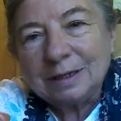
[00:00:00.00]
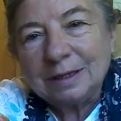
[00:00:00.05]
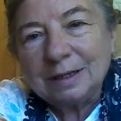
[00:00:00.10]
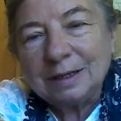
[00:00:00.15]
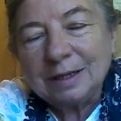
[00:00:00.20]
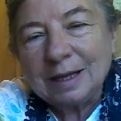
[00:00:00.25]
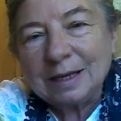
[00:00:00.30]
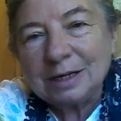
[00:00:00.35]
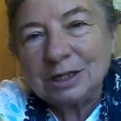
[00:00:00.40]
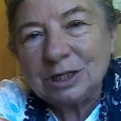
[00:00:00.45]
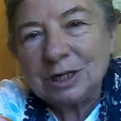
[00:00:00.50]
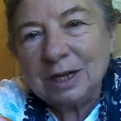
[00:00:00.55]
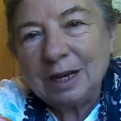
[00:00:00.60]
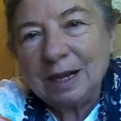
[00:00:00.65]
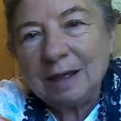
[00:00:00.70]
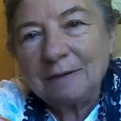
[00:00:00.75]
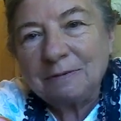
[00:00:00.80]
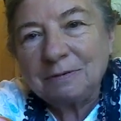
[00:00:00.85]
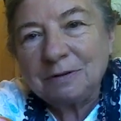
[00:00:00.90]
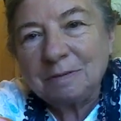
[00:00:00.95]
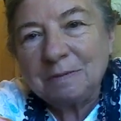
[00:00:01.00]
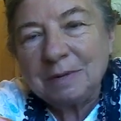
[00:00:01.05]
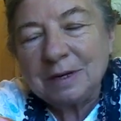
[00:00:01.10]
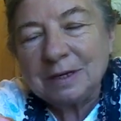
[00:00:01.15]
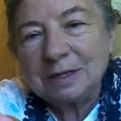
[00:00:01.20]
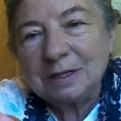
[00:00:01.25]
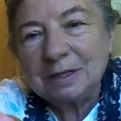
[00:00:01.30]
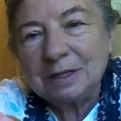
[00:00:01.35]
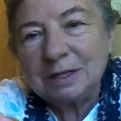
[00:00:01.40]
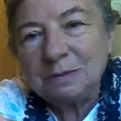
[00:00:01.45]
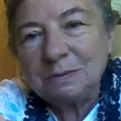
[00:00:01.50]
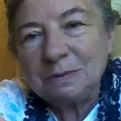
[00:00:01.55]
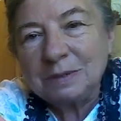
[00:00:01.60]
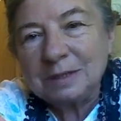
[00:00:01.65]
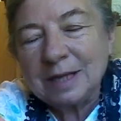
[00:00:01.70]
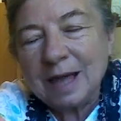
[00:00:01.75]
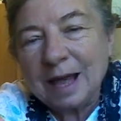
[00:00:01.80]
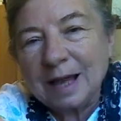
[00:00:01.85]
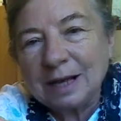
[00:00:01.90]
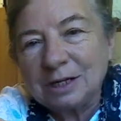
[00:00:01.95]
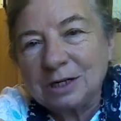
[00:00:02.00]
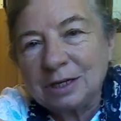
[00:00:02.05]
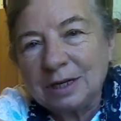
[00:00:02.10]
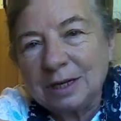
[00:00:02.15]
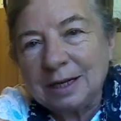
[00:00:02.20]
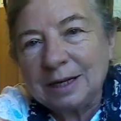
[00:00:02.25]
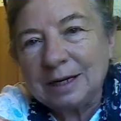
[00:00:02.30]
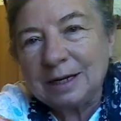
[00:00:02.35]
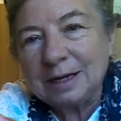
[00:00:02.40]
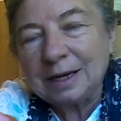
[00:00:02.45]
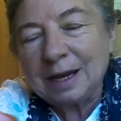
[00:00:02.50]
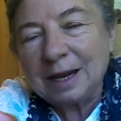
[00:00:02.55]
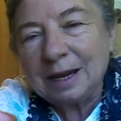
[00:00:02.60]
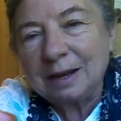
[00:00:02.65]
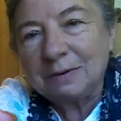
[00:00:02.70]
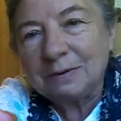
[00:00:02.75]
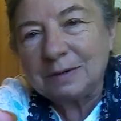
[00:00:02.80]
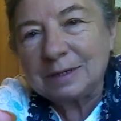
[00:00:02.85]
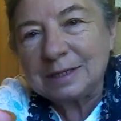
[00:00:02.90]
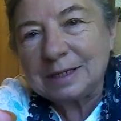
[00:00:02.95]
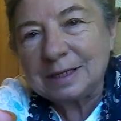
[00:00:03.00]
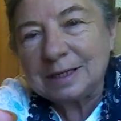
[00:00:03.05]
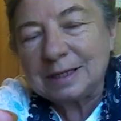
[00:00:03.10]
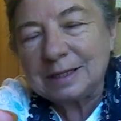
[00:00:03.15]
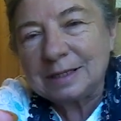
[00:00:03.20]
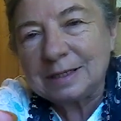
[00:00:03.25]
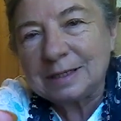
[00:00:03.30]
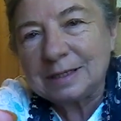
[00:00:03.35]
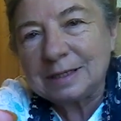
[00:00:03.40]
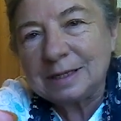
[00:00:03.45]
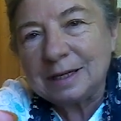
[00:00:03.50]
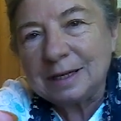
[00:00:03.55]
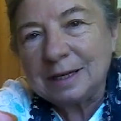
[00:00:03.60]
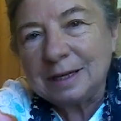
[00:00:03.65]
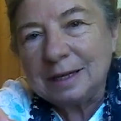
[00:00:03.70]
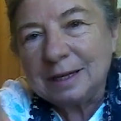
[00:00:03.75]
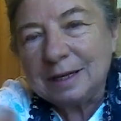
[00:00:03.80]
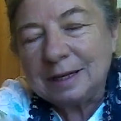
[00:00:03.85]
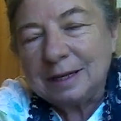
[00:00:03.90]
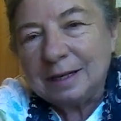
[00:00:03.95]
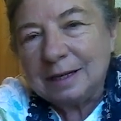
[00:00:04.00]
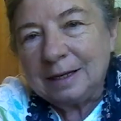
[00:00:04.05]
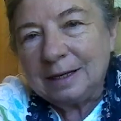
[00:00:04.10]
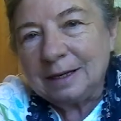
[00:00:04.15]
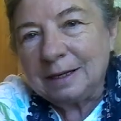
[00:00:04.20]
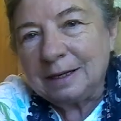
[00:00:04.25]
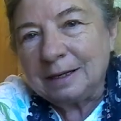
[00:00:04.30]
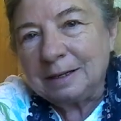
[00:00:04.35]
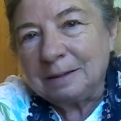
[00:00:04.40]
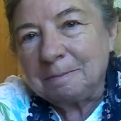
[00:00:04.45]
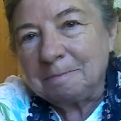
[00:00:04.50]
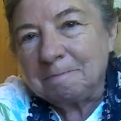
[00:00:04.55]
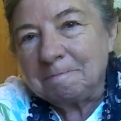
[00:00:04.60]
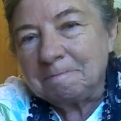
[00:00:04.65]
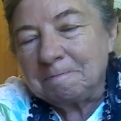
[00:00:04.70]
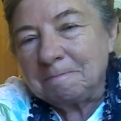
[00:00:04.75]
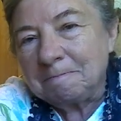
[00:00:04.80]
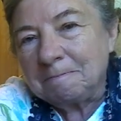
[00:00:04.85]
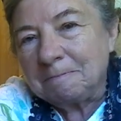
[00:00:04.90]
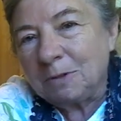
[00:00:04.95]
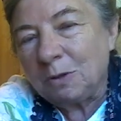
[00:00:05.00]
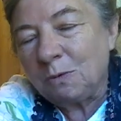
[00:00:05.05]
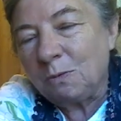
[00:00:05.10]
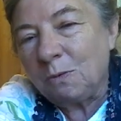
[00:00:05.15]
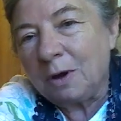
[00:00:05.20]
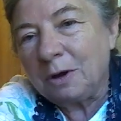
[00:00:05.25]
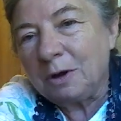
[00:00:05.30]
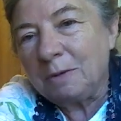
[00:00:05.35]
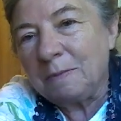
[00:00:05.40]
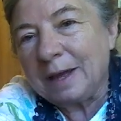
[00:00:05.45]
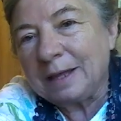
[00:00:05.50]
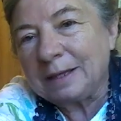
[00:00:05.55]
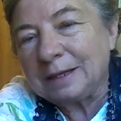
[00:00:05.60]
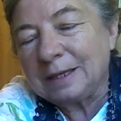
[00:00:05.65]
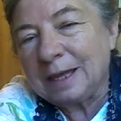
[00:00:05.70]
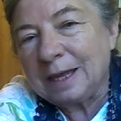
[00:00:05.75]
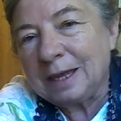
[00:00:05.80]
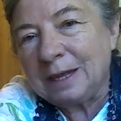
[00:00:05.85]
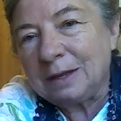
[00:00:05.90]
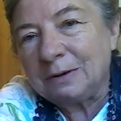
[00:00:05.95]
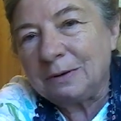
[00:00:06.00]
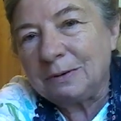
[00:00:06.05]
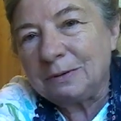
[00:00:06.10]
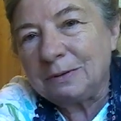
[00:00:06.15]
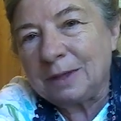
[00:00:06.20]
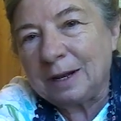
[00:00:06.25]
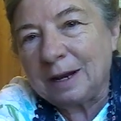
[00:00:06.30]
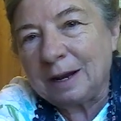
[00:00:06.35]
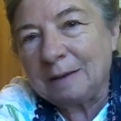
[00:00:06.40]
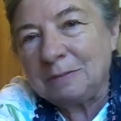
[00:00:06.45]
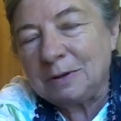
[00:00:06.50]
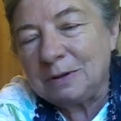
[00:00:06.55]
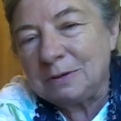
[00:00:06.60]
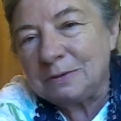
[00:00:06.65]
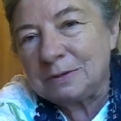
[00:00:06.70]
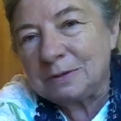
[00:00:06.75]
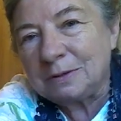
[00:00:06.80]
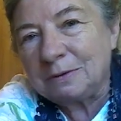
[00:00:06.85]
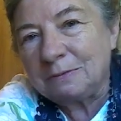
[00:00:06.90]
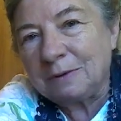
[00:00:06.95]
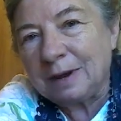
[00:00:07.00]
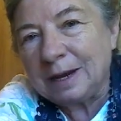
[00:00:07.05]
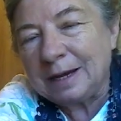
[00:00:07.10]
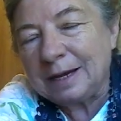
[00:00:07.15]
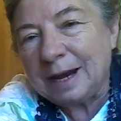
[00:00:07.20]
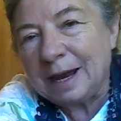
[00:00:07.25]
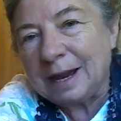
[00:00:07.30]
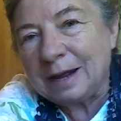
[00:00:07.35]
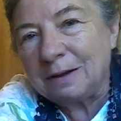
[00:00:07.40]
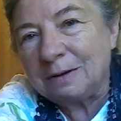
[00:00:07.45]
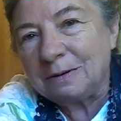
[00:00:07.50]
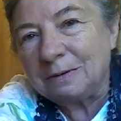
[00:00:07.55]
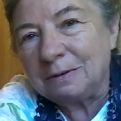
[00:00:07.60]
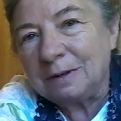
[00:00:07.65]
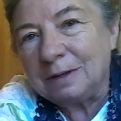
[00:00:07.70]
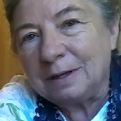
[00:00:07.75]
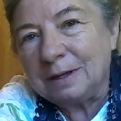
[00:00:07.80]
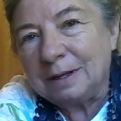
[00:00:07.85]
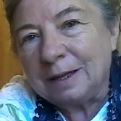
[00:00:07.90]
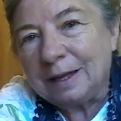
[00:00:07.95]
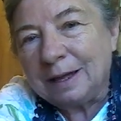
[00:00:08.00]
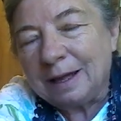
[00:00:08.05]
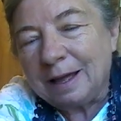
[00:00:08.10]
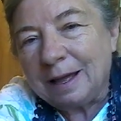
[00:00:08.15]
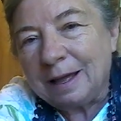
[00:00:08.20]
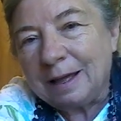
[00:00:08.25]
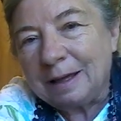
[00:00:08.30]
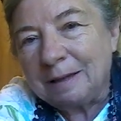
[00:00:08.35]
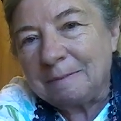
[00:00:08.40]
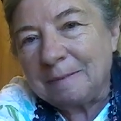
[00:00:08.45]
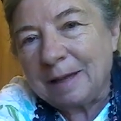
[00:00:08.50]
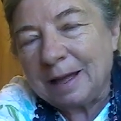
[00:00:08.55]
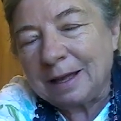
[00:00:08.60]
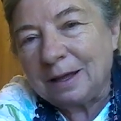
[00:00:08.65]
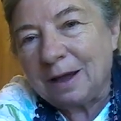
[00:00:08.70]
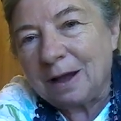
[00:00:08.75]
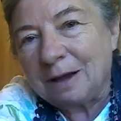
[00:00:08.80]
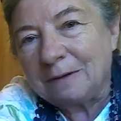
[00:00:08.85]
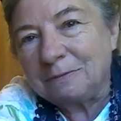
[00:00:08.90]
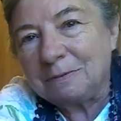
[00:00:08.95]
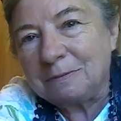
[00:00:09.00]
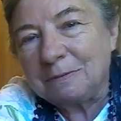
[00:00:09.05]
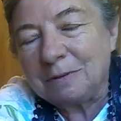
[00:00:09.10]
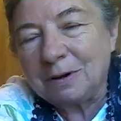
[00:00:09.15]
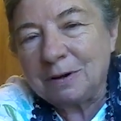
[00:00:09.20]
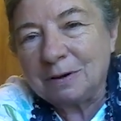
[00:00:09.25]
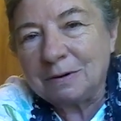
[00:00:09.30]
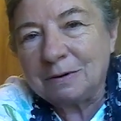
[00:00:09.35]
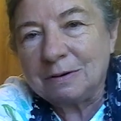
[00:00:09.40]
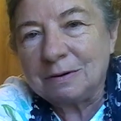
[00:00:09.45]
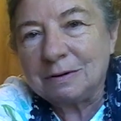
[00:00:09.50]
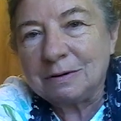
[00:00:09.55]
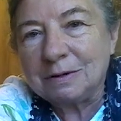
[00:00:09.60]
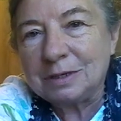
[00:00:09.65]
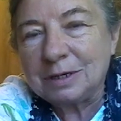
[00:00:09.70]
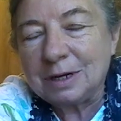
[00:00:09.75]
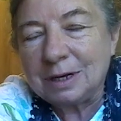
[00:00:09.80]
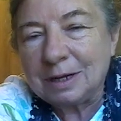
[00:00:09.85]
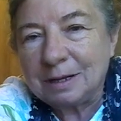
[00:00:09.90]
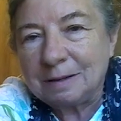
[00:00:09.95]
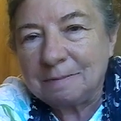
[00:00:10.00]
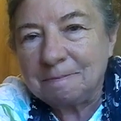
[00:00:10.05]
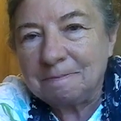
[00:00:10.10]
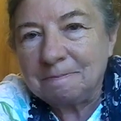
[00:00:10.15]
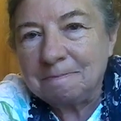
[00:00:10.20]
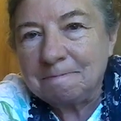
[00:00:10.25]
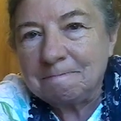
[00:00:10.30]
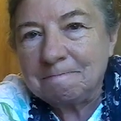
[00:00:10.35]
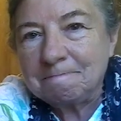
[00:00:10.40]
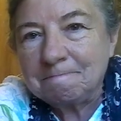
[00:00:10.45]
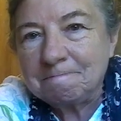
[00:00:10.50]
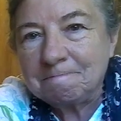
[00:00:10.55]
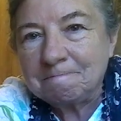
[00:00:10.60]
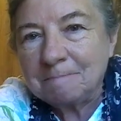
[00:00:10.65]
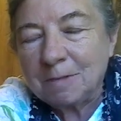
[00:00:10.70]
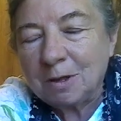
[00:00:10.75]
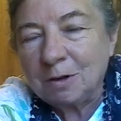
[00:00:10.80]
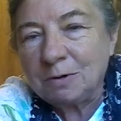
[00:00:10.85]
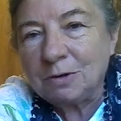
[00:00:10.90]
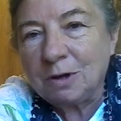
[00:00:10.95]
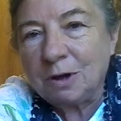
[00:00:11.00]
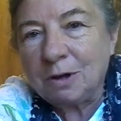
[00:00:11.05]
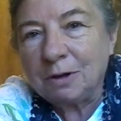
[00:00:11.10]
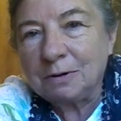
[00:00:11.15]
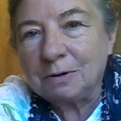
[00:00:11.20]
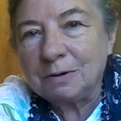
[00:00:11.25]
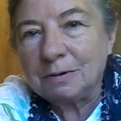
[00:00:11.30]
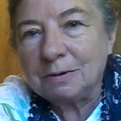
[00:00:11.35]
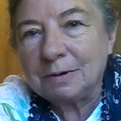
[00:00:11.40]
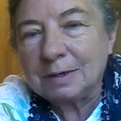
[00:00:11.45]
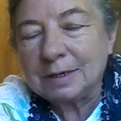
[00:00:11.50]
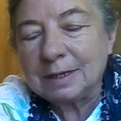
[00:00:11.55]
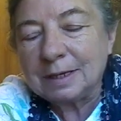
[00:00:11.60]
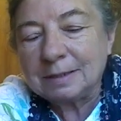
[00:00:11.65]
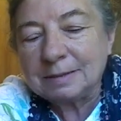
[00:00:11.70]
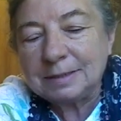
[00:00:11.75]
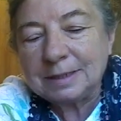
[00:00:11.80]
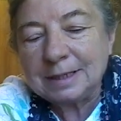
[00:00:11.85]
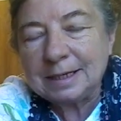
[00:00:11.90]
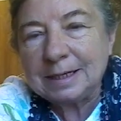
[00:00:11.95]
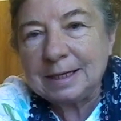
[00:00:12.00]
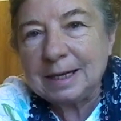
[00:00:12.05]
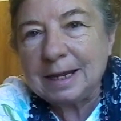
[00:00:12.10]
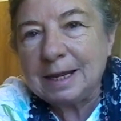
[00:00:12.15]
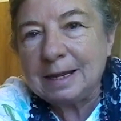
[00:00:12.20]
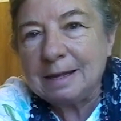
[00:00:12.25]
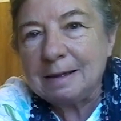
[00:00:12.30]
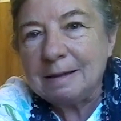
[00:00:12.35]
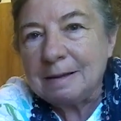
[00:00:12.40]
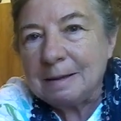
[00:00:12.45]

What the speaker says: that she left to me. So this was actually an inheritance. The water bath canner that I'm using right now, I got from her daughter, Cindy.